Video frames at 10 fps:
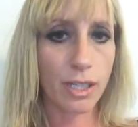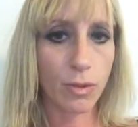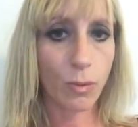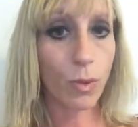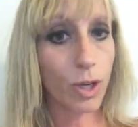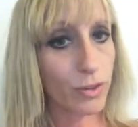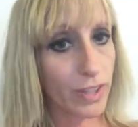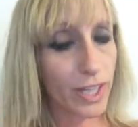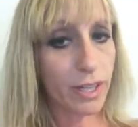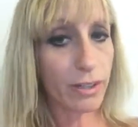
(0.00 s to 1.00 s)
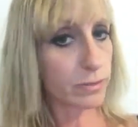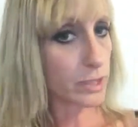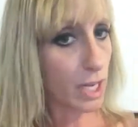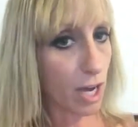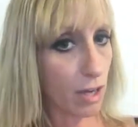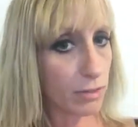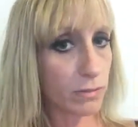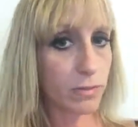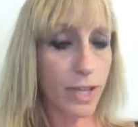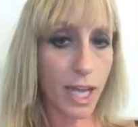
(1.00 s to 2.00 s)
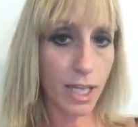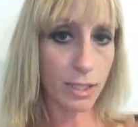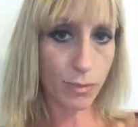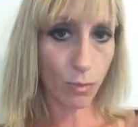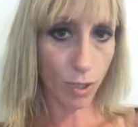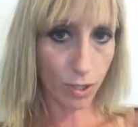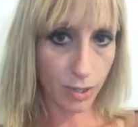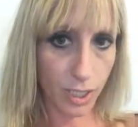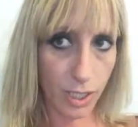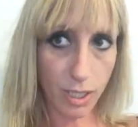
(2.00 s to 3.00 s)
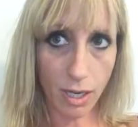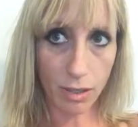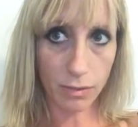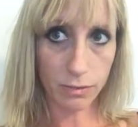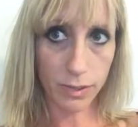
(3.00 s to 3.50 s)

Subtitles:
worthy of love and worthy of